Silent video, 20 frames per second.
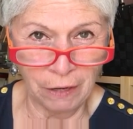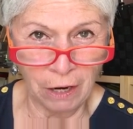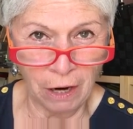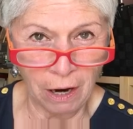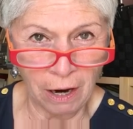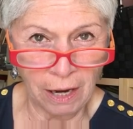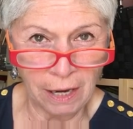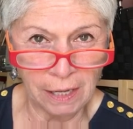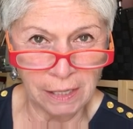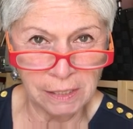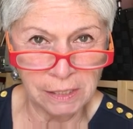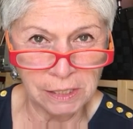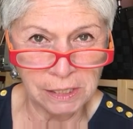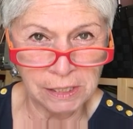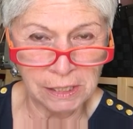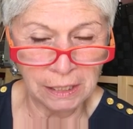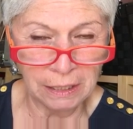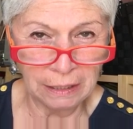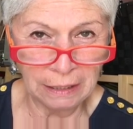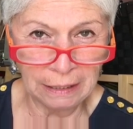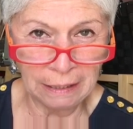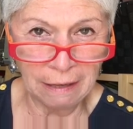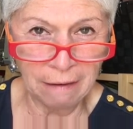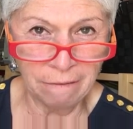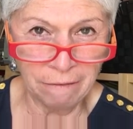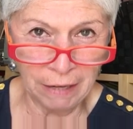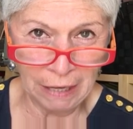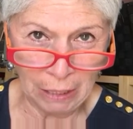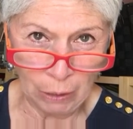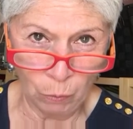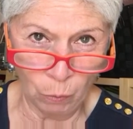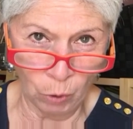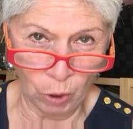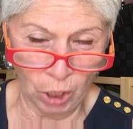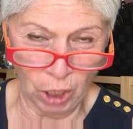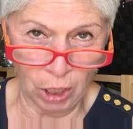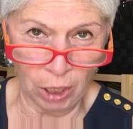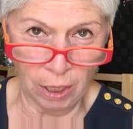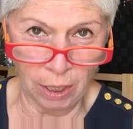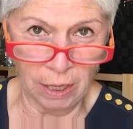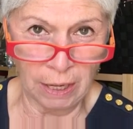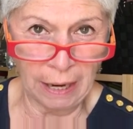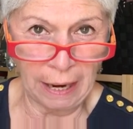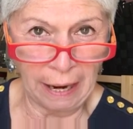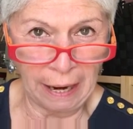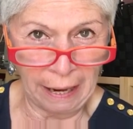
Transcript: God's living word